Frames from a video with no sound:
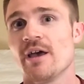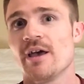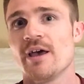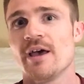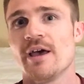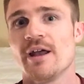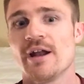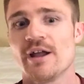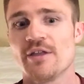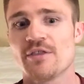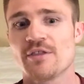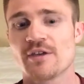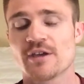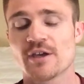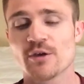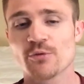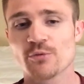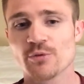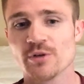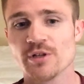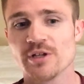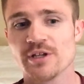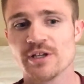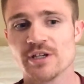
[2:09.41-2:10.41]
And I think it
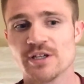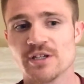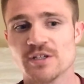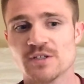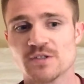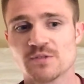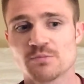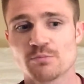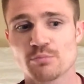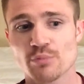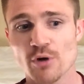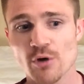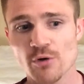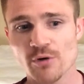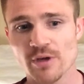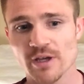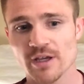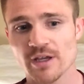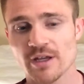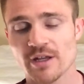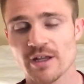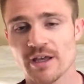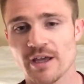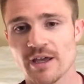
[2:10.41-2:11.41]
really is
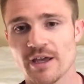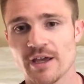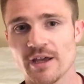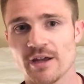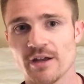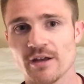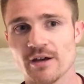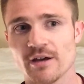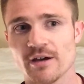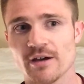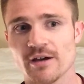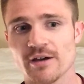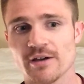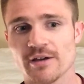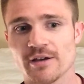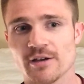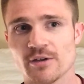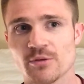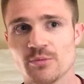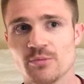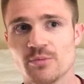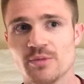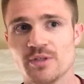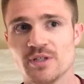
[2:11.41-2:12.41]
broken, and it
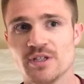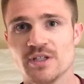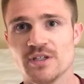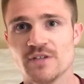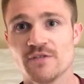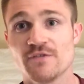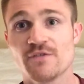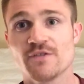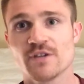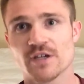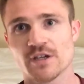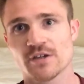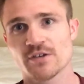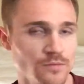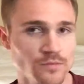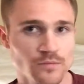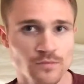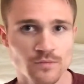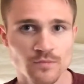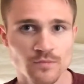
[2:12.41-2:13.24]
could be fixed.